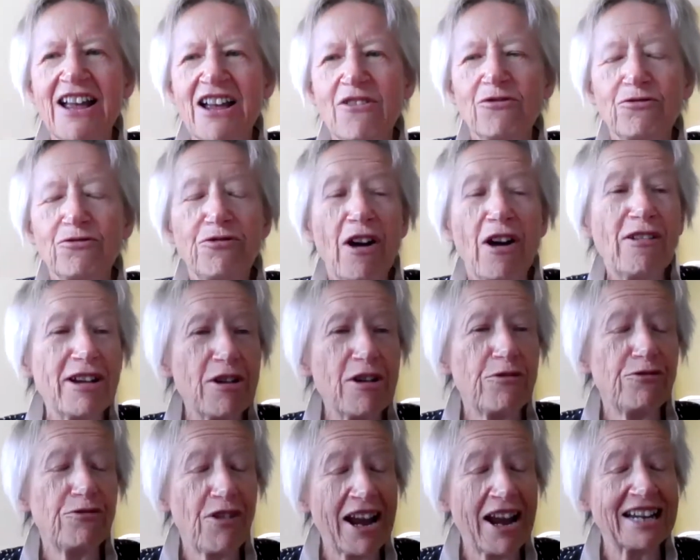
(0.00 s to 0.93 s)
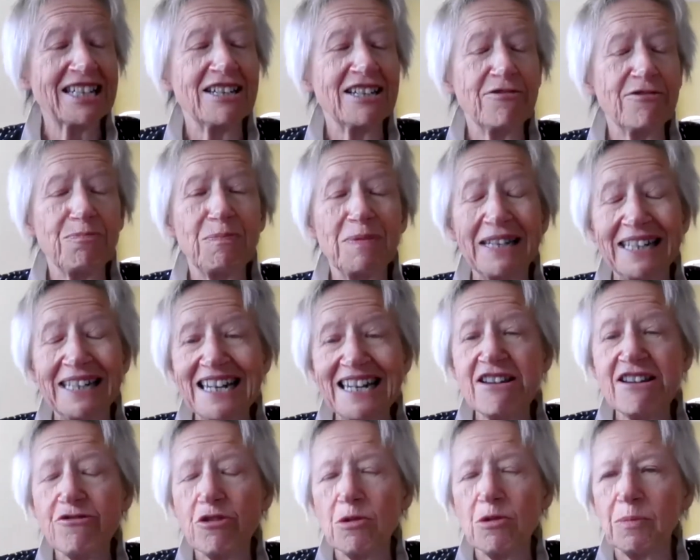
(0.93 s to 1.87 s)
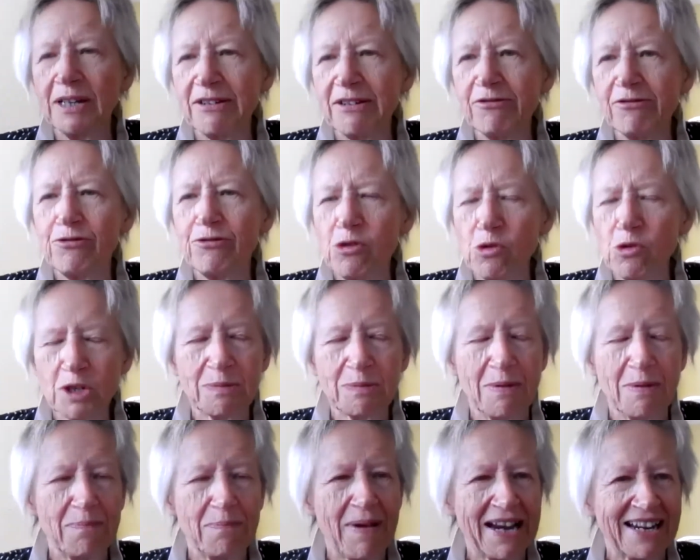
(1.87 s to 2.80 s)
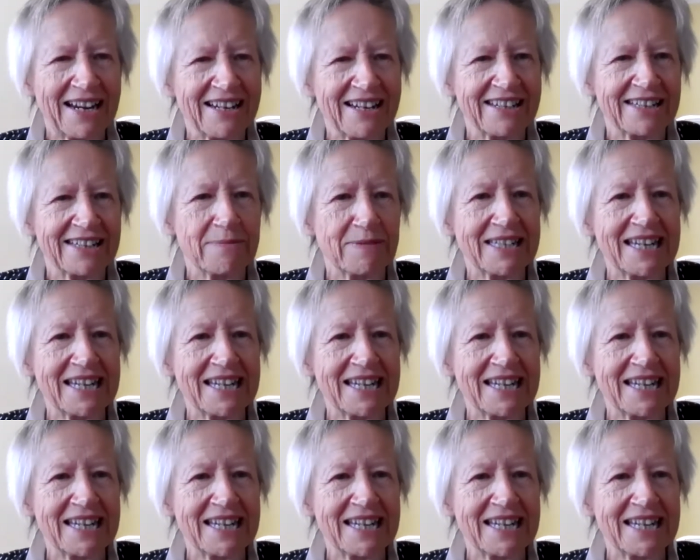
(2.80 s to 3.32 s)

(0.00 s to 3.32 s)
very effective, believable enforcement mechanisms,